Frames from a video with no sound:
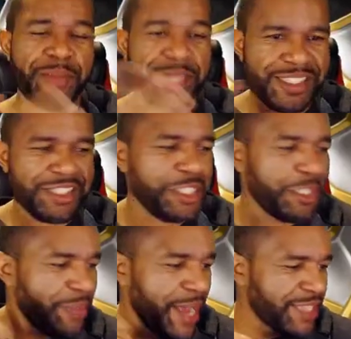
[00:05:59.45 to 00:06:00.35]
But it's a
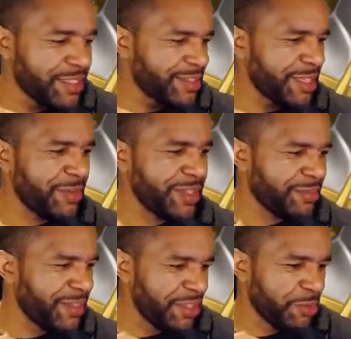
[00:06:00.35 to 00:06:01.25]
shield passive. I was like, what
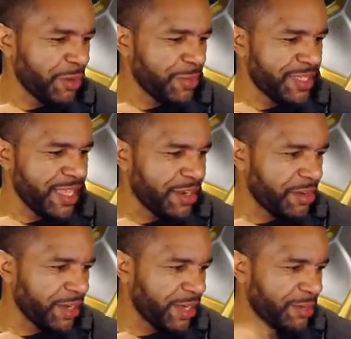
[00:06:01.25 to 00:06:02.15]
in the world was that?
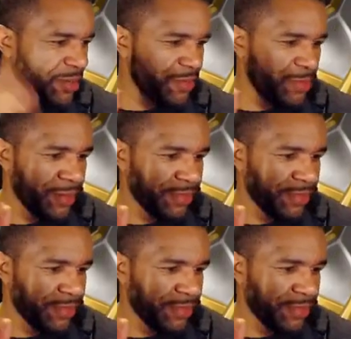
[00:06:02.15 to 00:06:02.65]
Okay, whatever.